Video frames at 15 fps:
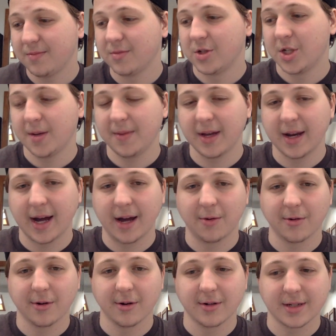Jimmy and I
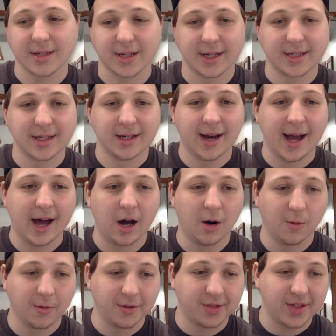were discussing how
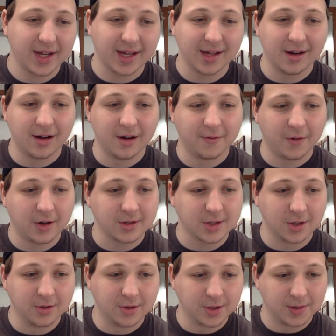we're thinking of
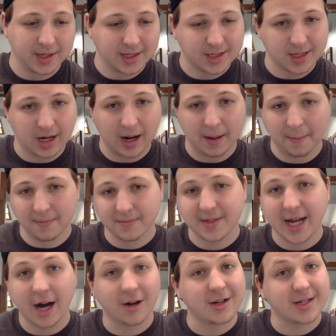also doing some
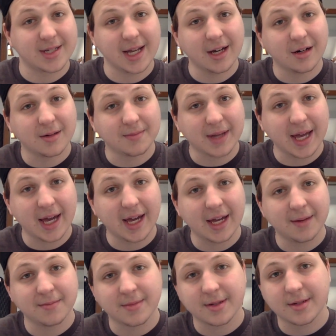Town of Salem
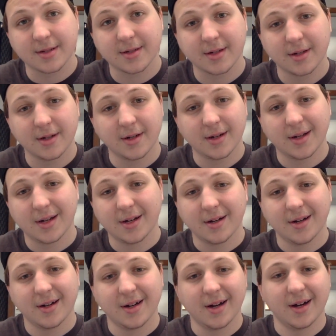games.
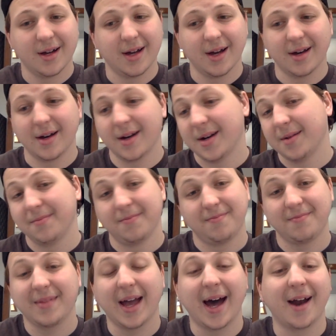I
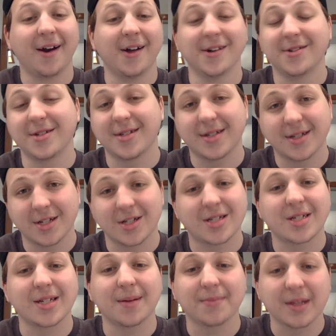don't know,
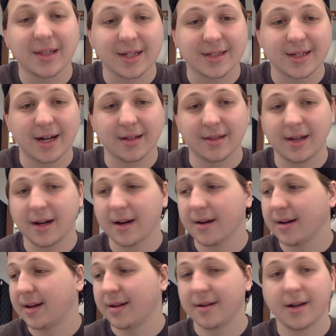just something that's out there.
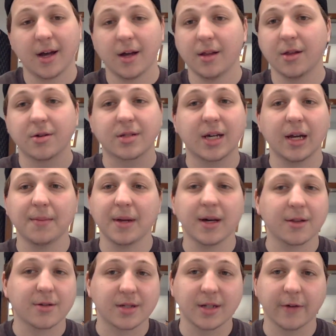And there's going to be
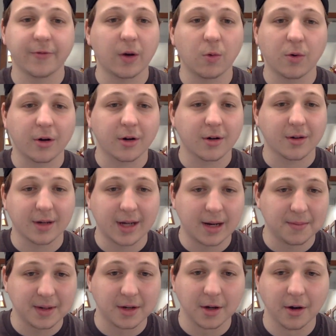other stuff that we're going to
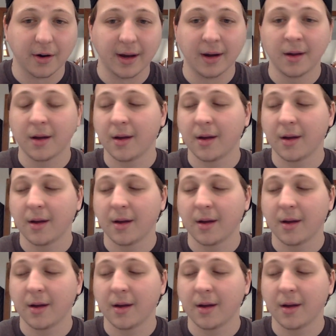be doing.